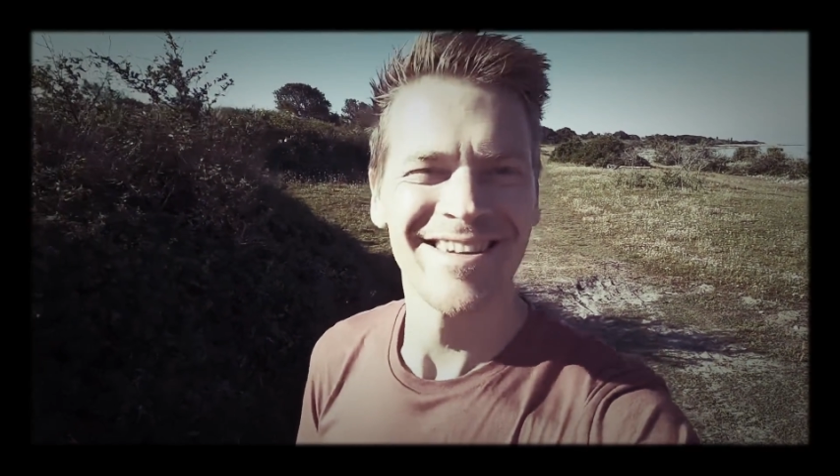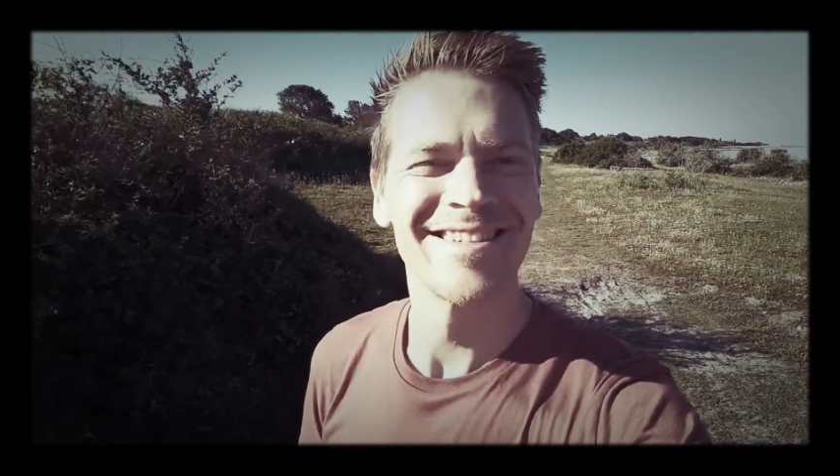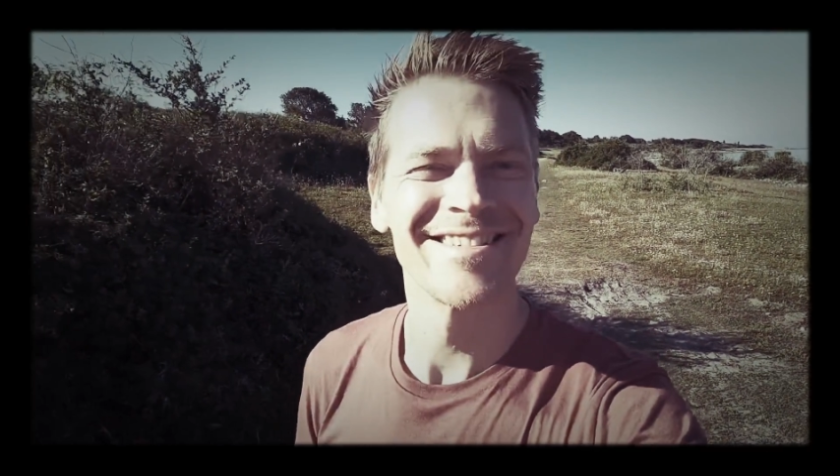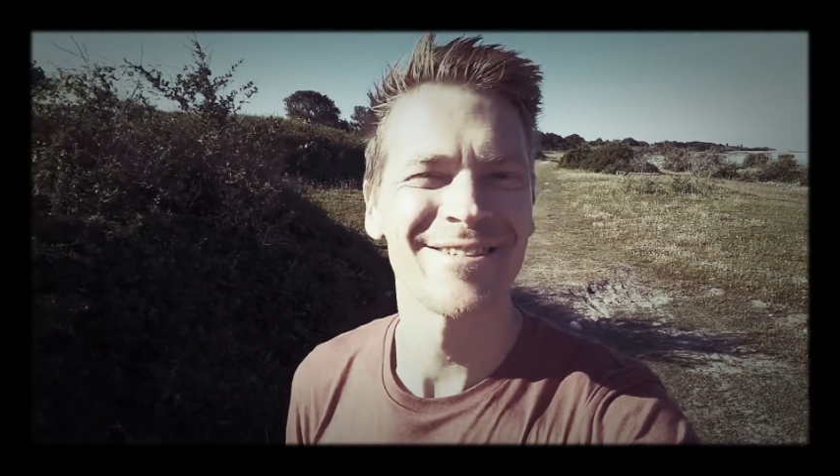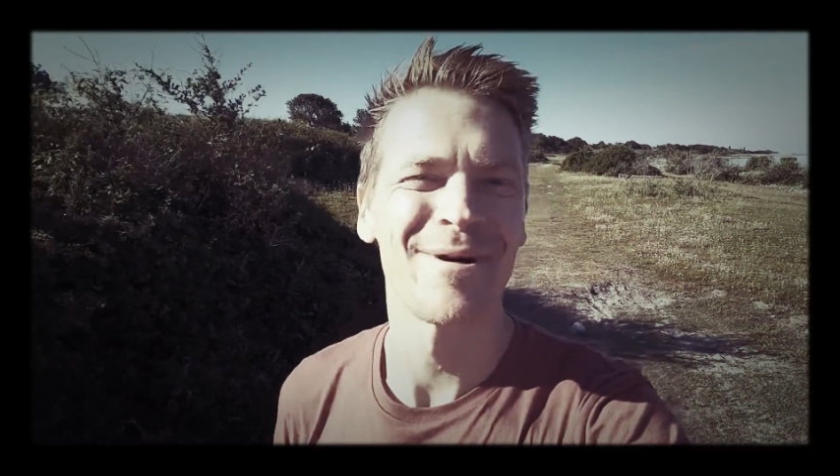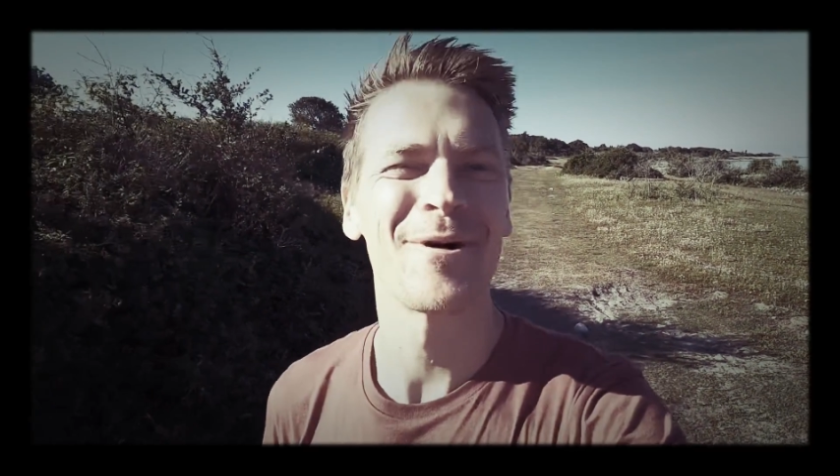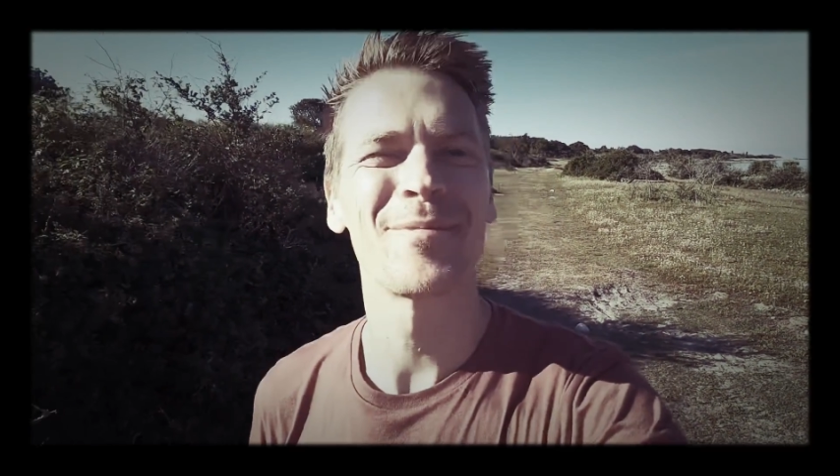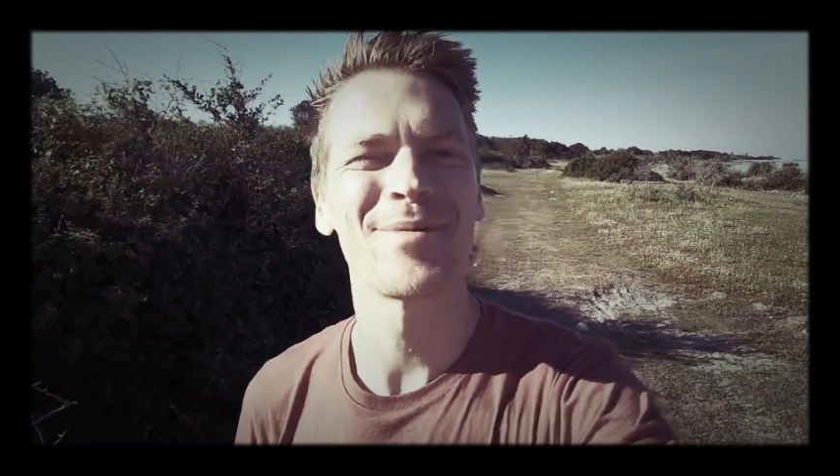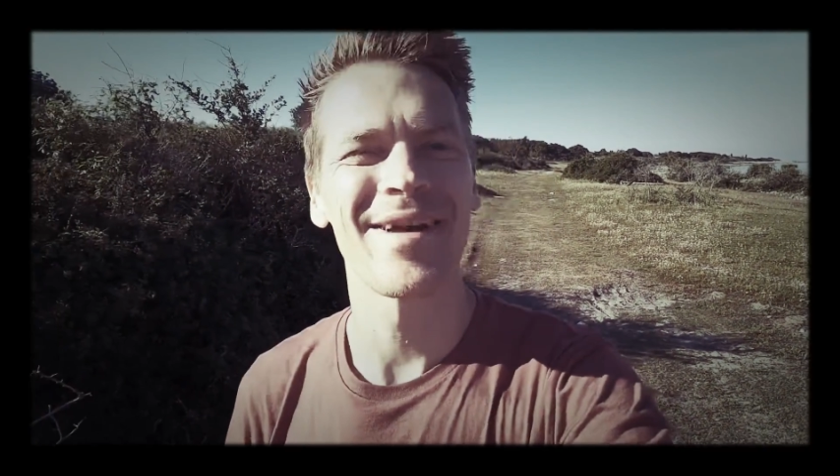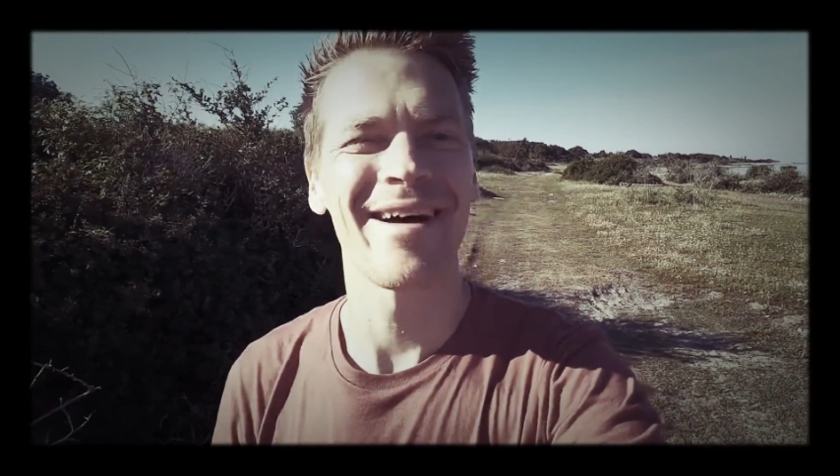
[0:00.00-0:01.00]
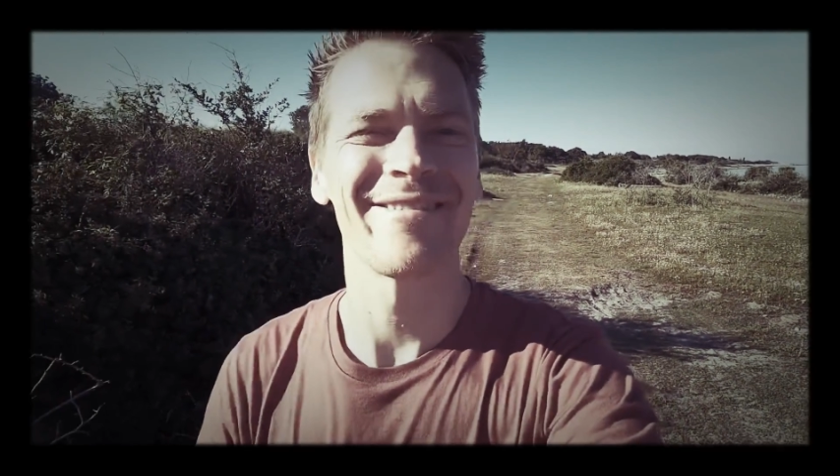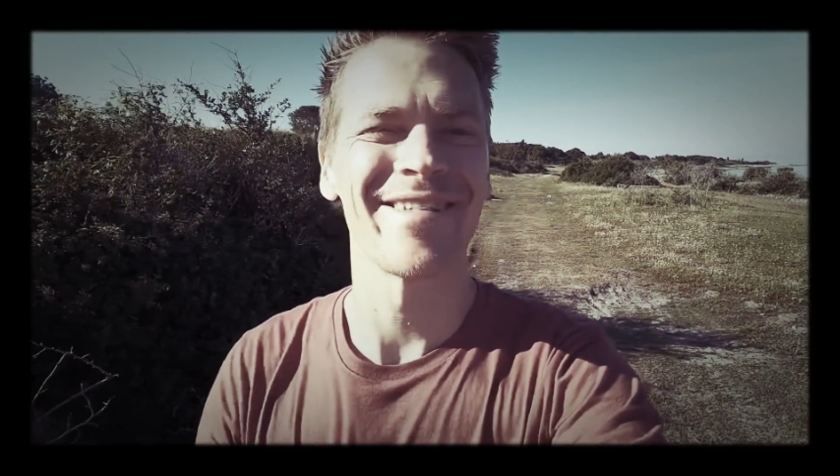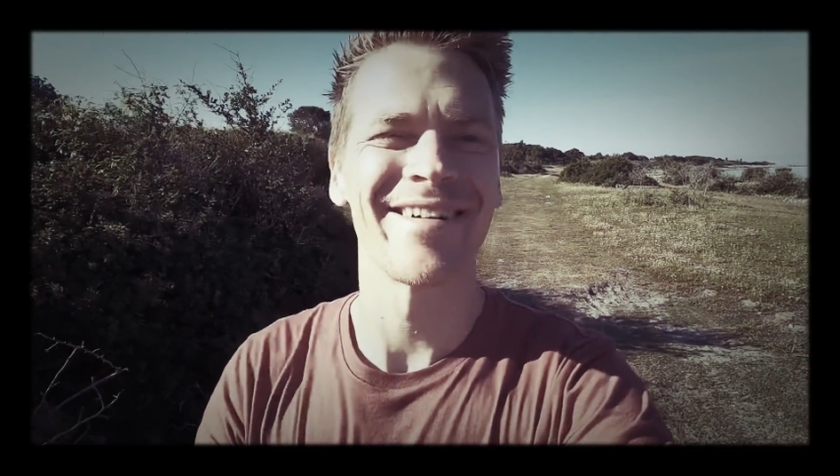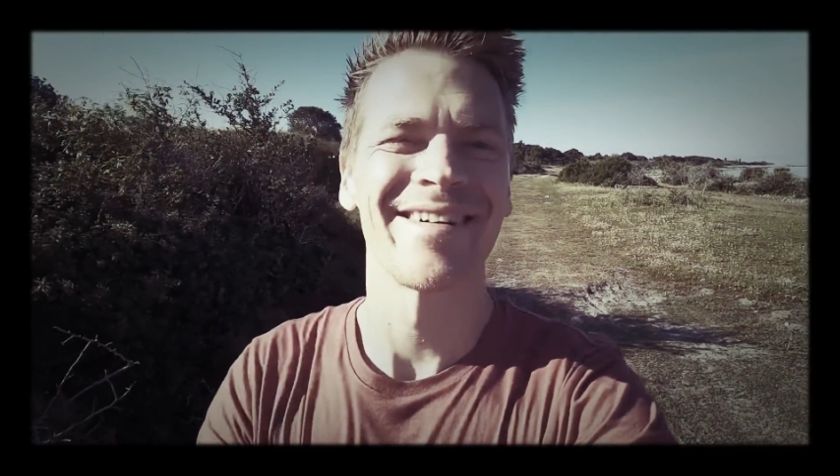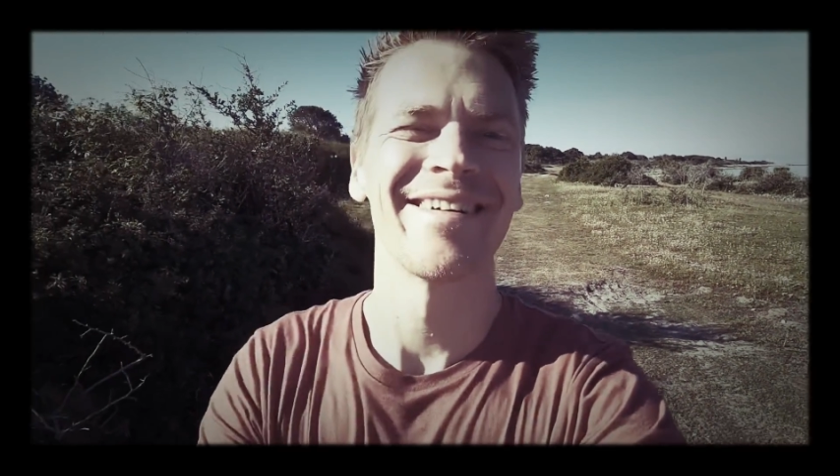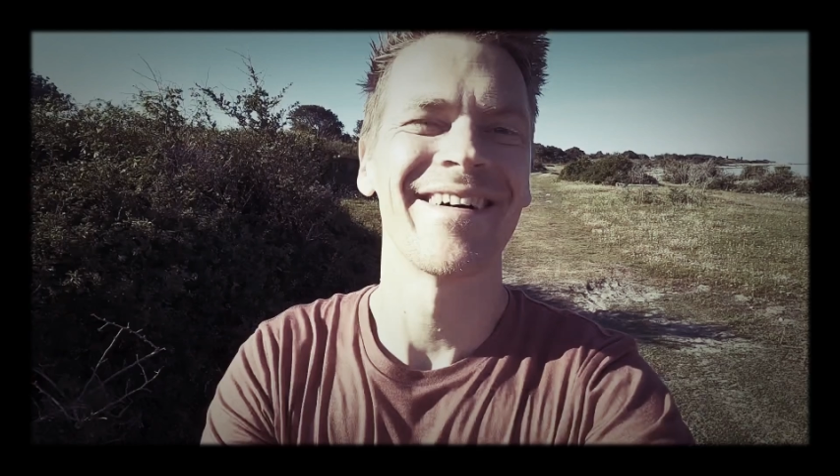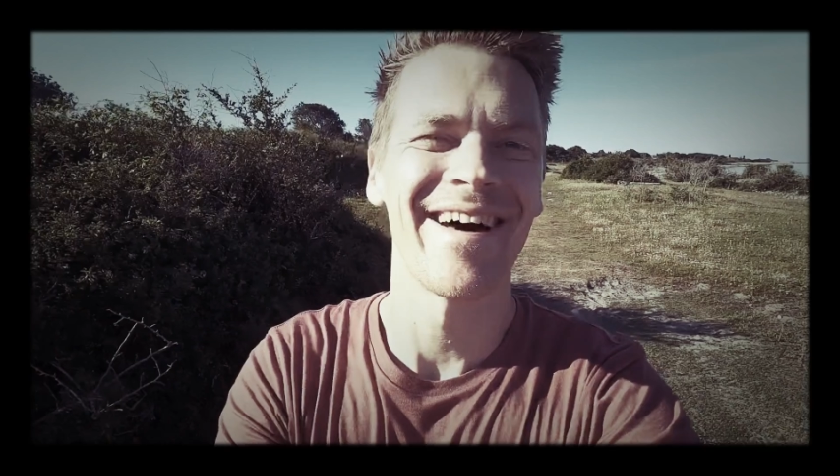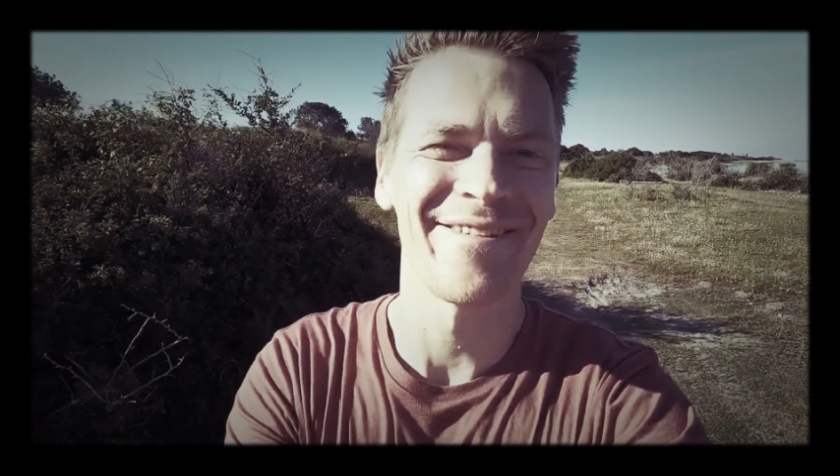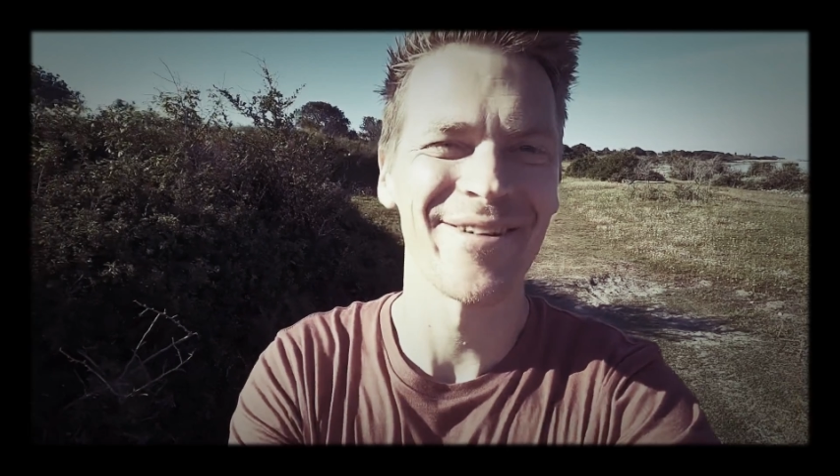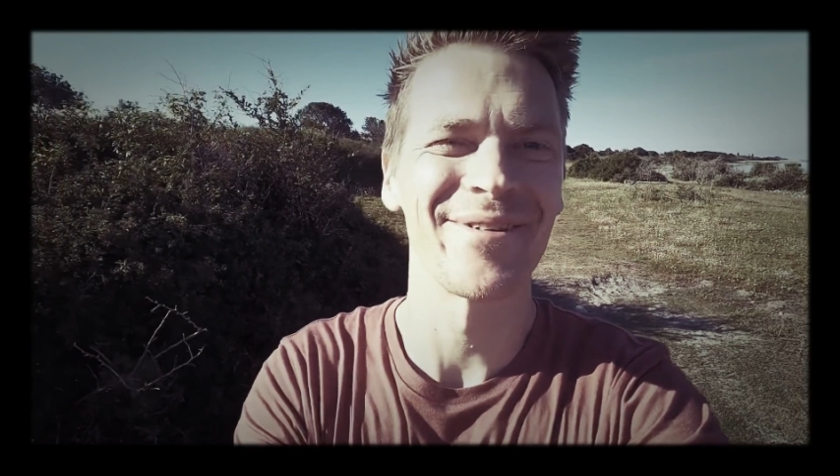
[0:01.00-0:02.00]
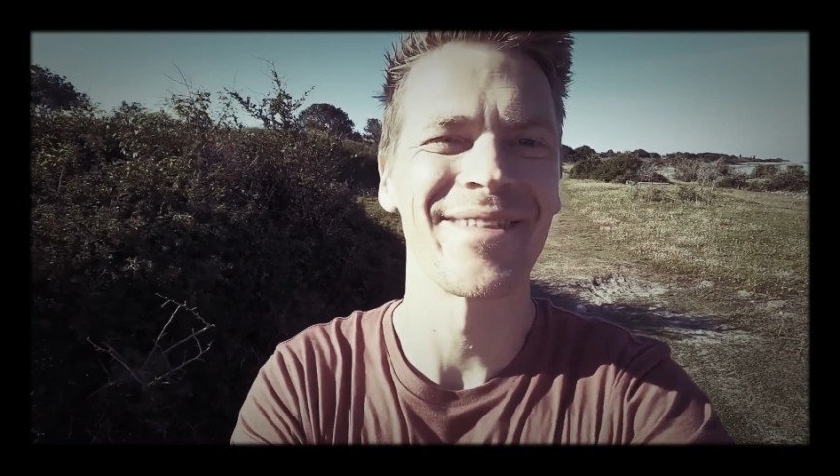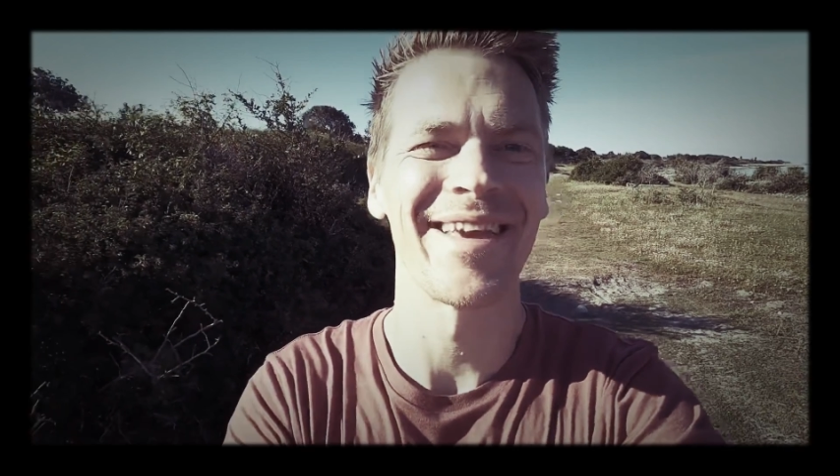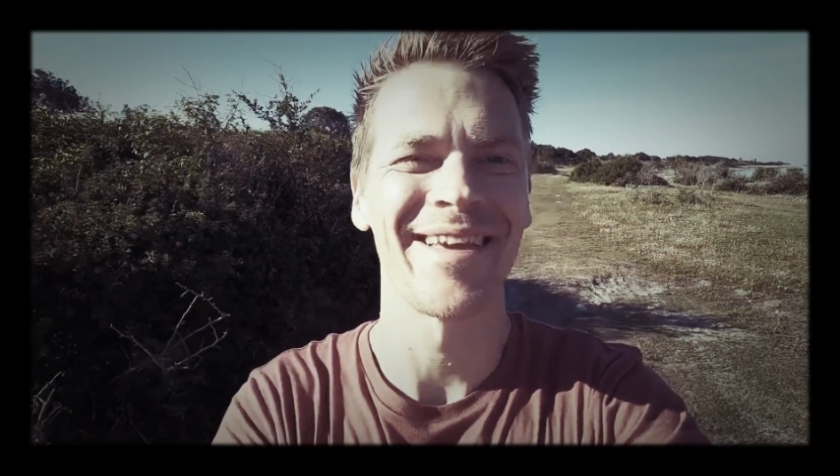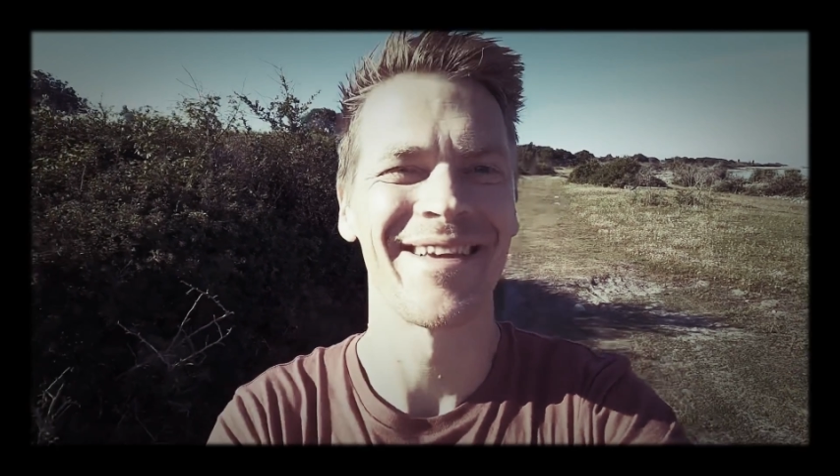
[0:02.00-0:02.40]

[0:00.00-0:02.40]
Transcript: So I hope you have a good day.